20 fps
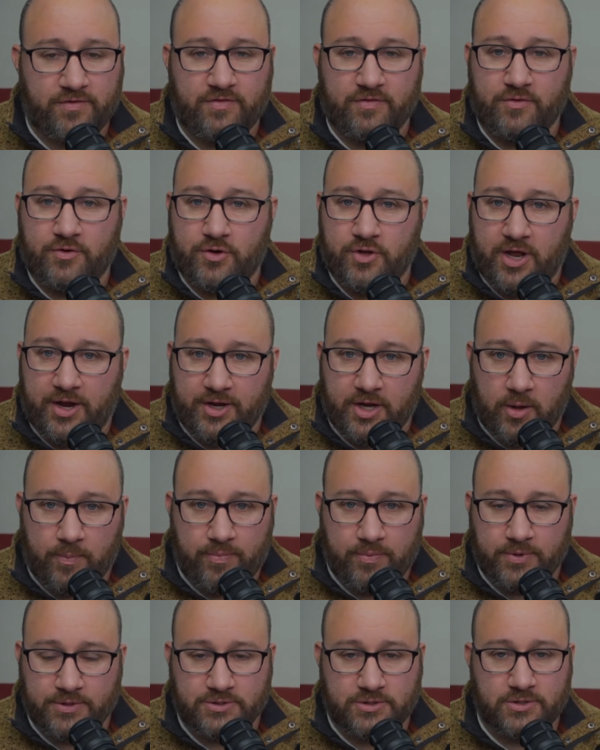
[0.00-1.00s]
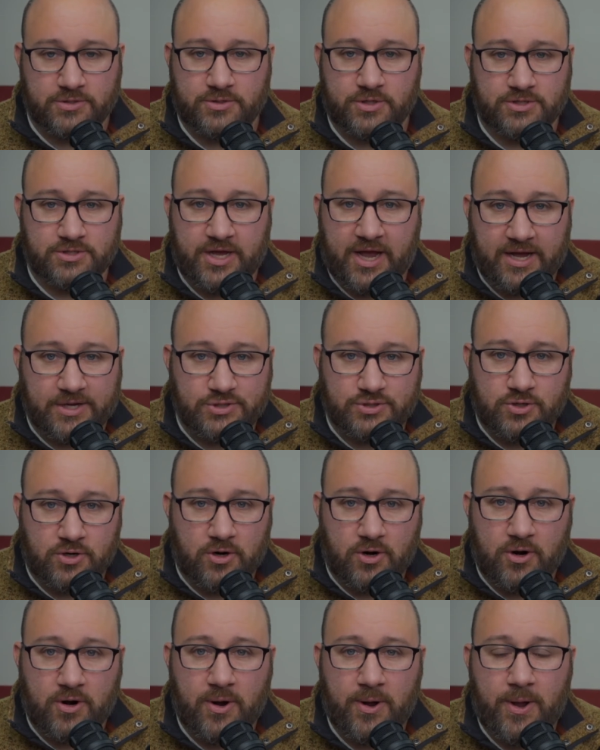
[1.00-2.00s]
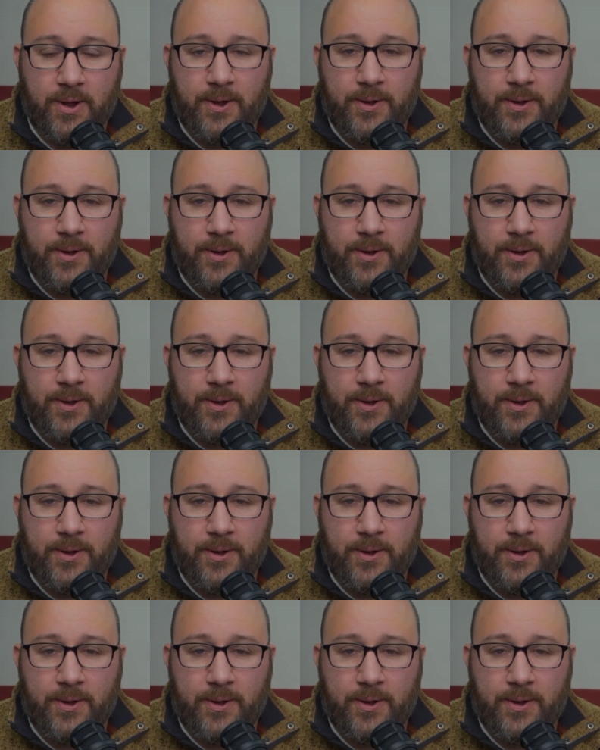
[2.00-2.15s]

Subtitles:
could end up as a disaster.